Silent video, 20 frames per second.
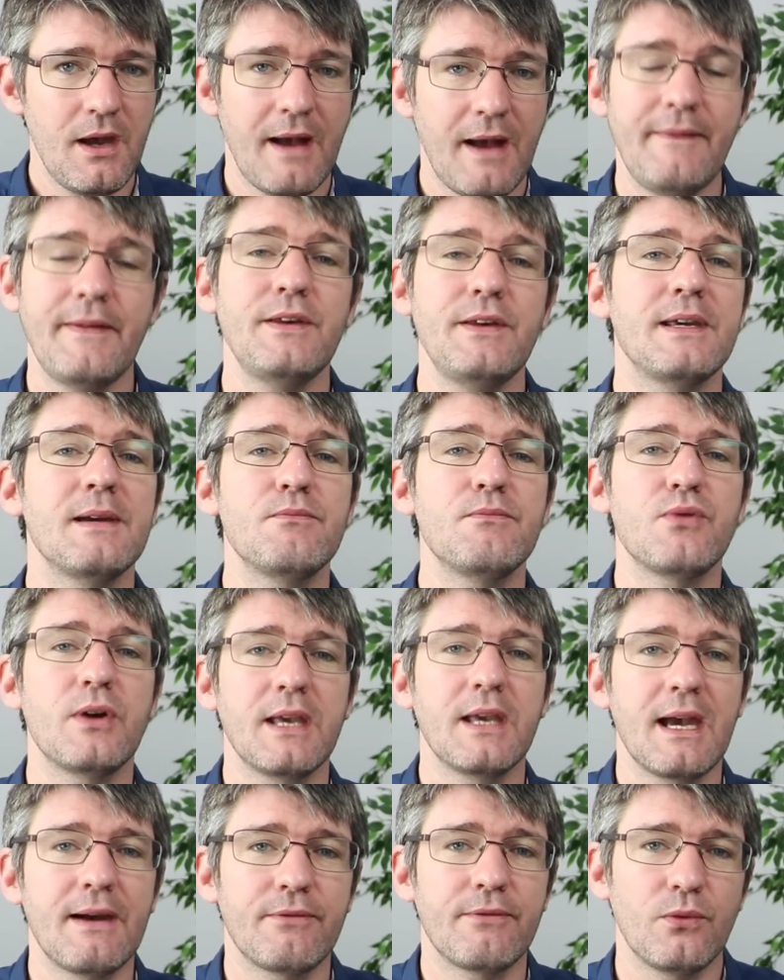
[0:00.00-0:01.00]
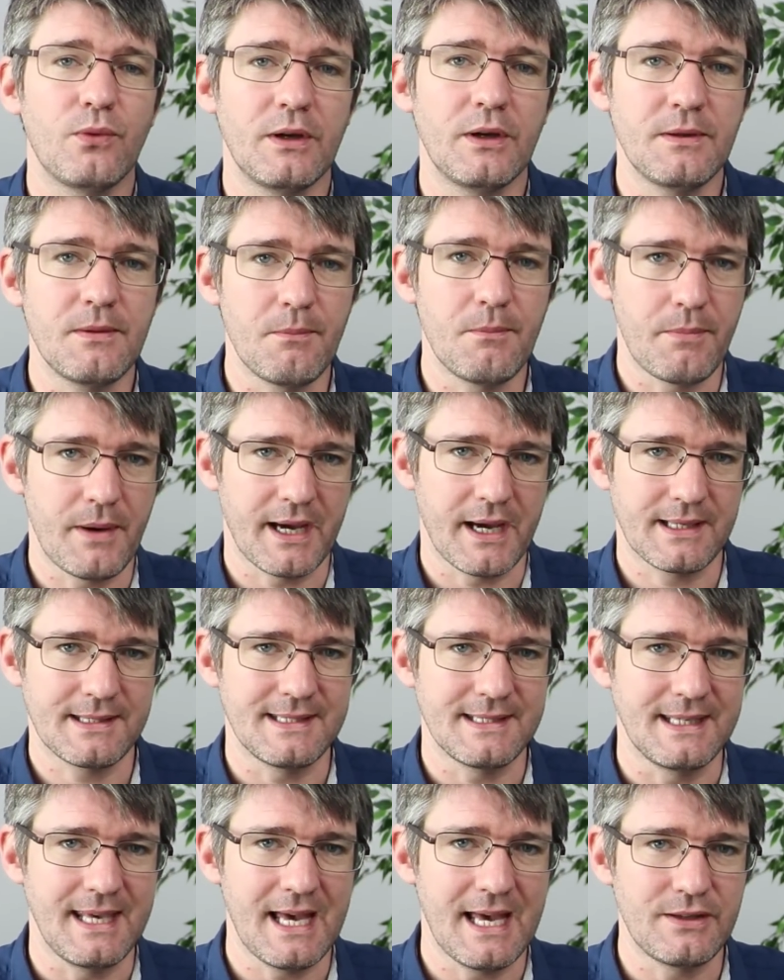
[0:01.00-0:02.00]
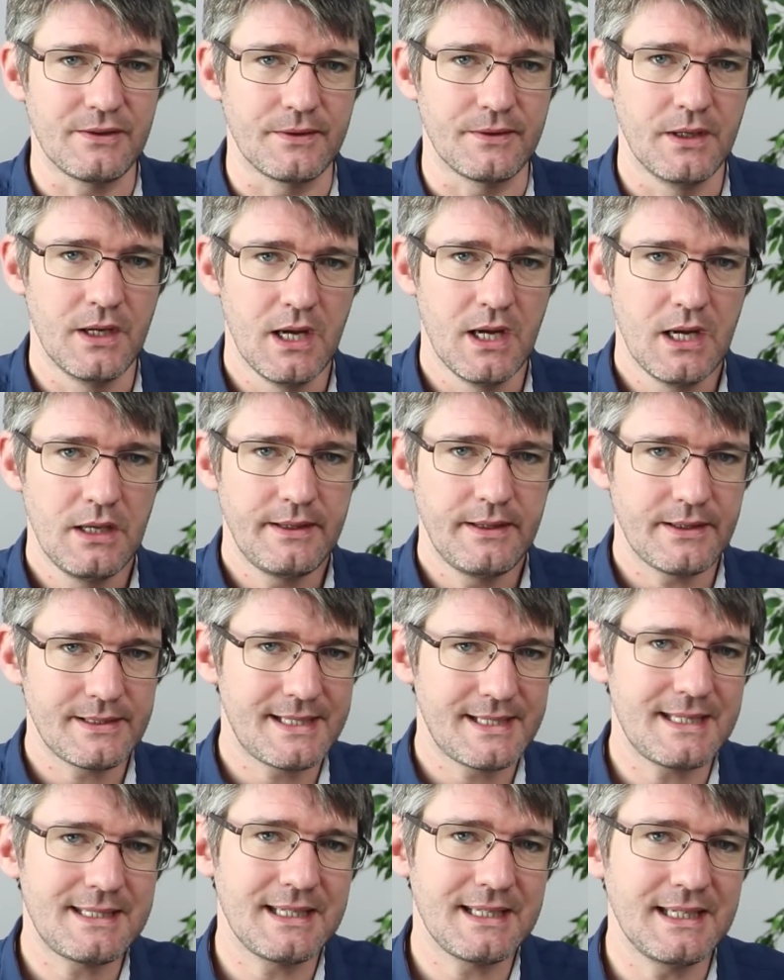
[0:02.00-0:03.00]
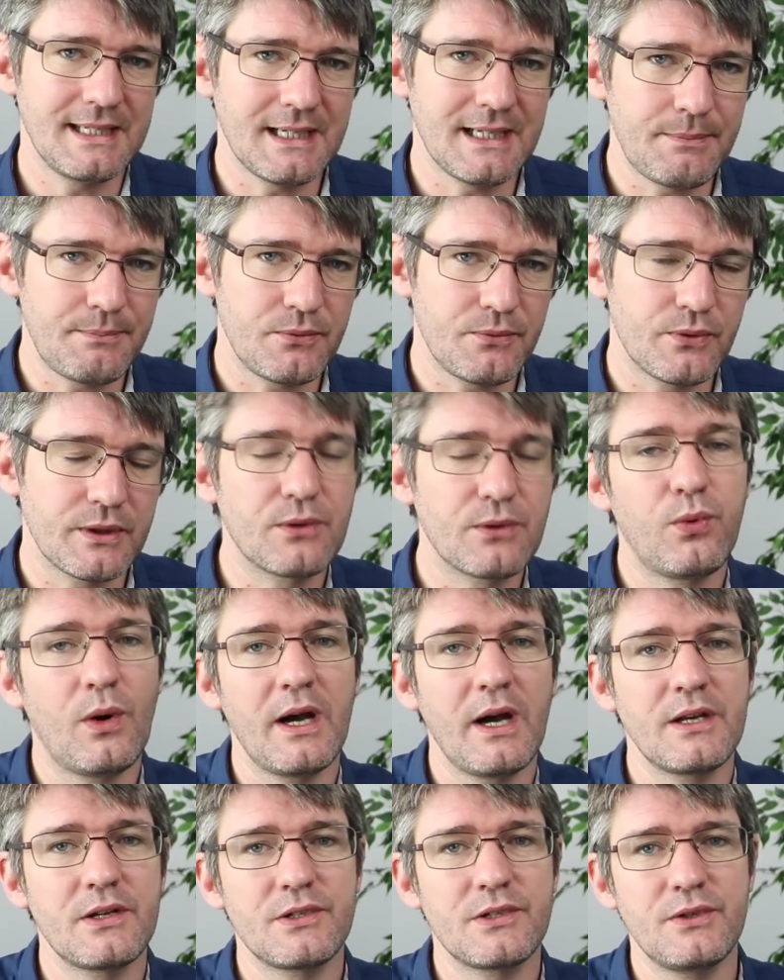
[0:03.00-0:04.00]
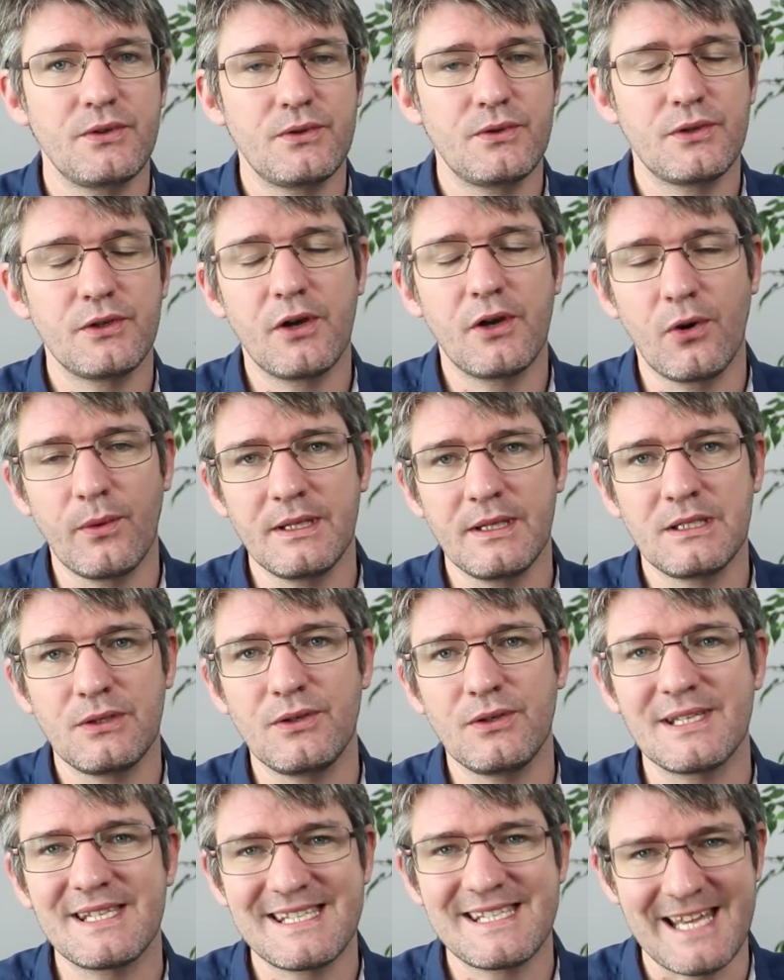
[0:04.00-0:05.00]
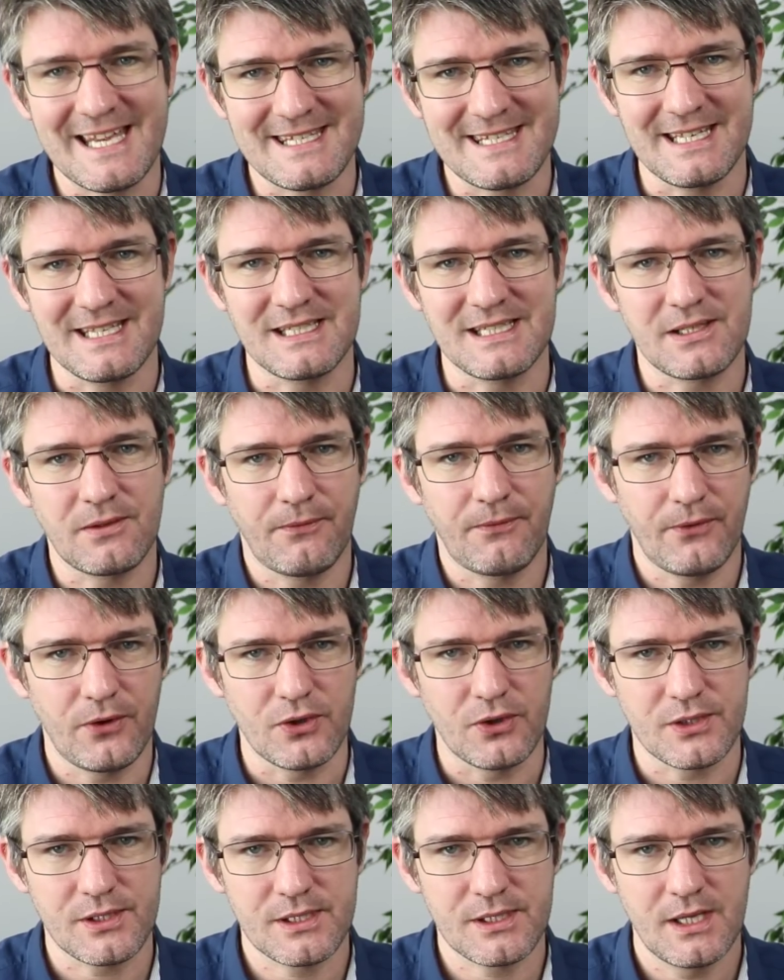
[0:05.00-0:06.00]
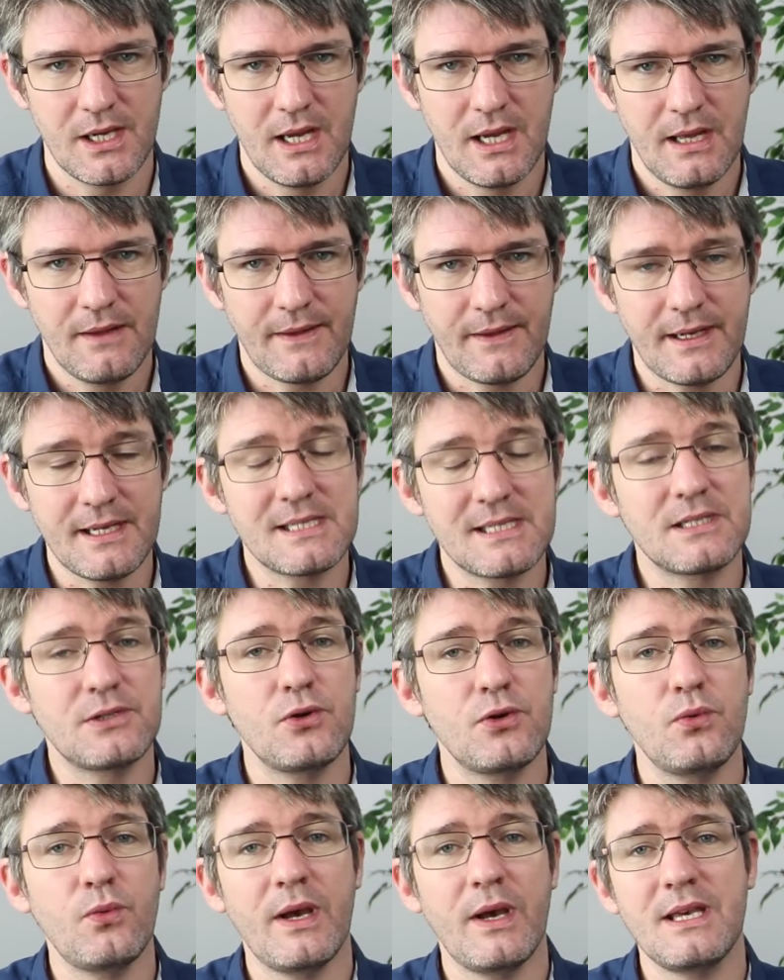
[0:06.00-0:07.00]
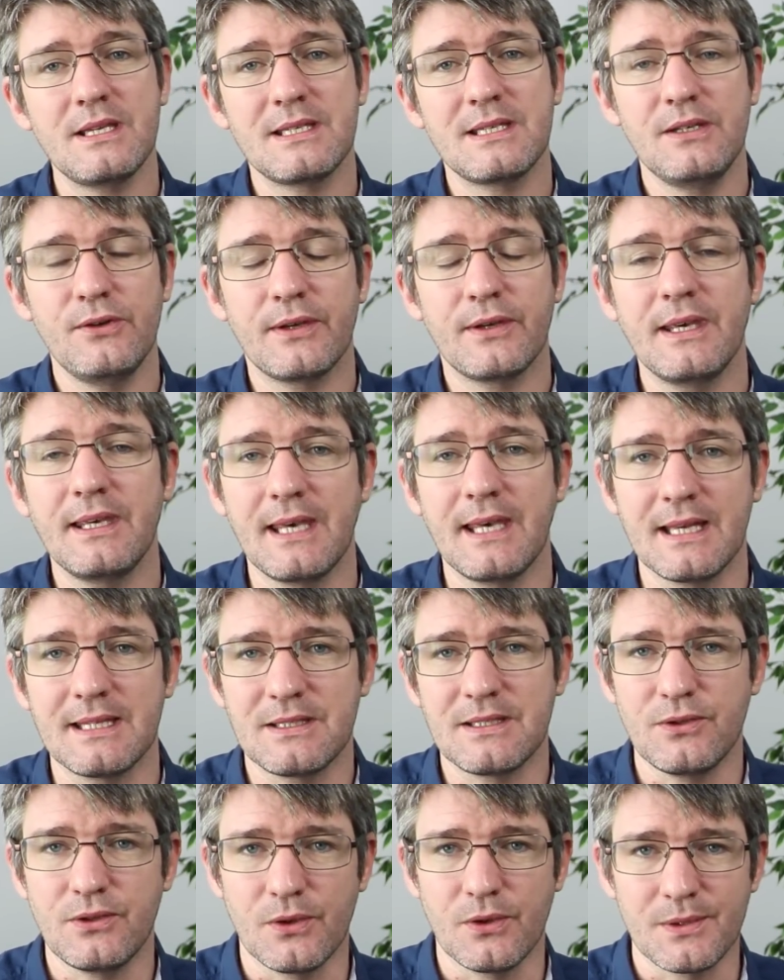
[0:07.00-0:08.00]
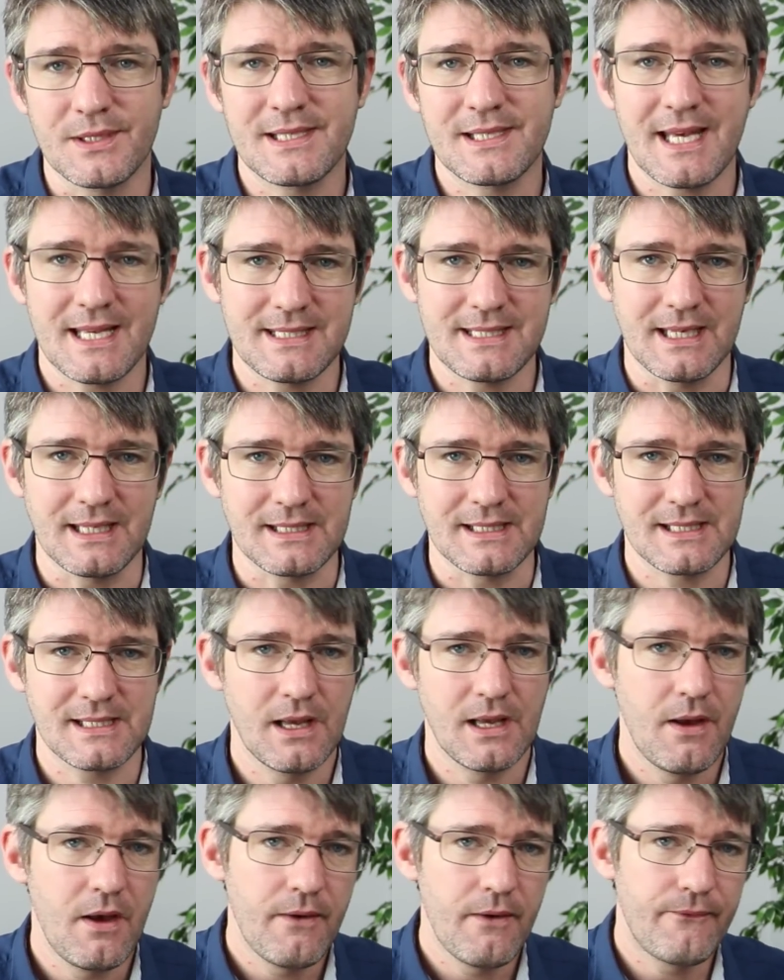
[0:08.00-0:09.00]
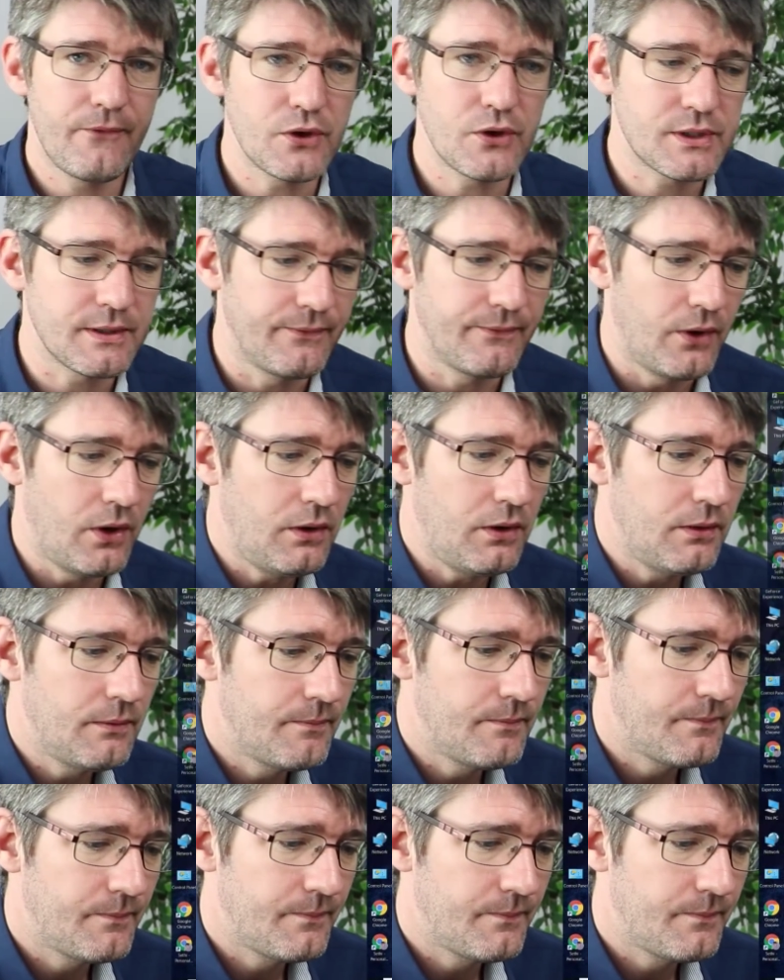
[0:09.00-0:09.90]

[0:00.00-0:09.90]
and then you can bring everyone back together together. Now setting it up requires you to go into your settings first. Now there's two ways that you can get to those settings. First of all,